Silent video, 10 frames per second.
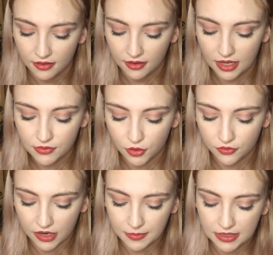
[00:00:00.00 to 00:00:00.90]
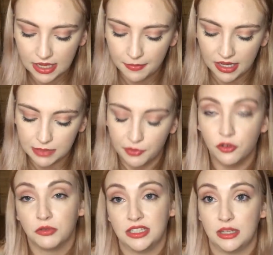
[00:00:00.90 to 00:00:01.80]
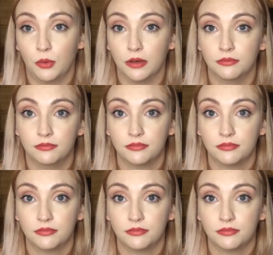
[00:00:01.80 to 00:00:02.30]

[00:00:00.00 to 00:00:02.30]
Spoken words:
Leave on for up to 10 minutes before rinsing well.